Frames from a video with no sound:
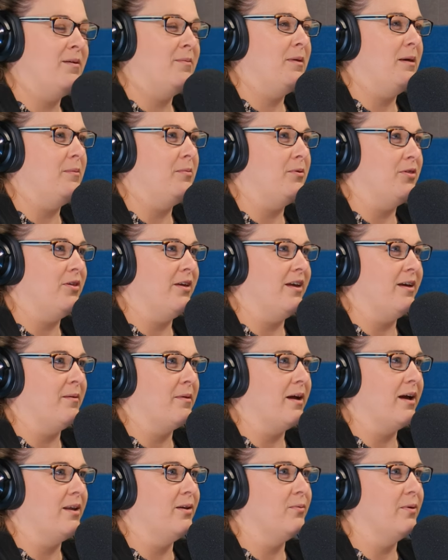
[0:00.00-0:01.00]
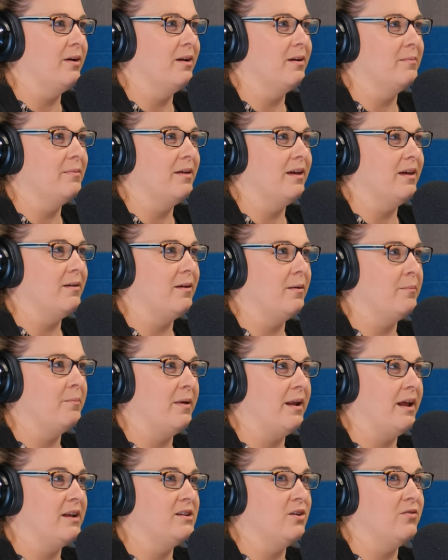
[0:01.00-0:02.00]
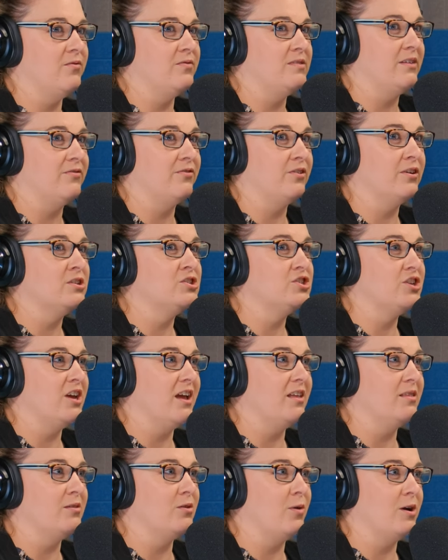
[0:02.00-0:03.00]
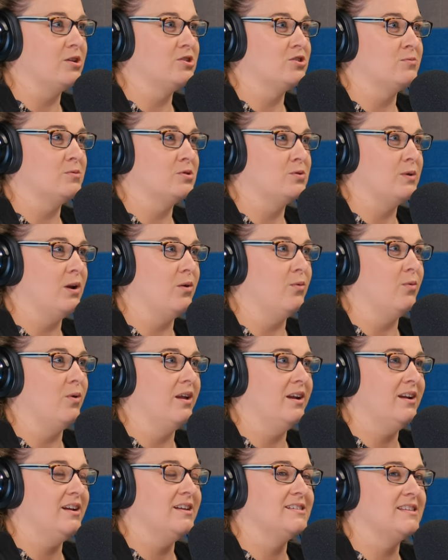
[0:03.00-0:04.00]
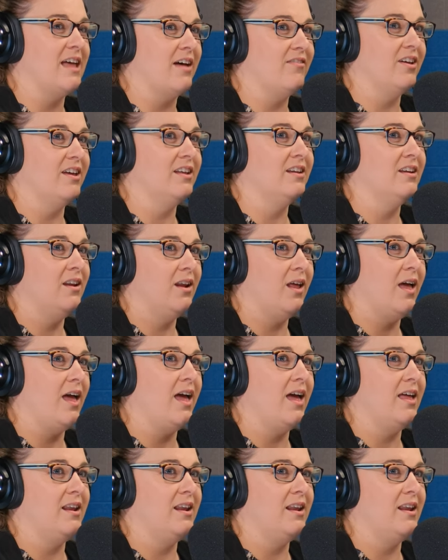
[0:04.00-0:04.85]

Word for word: people think I'm kind of weird. I'm like, but I don't differentiate the question between a 1 and a 7. That's true.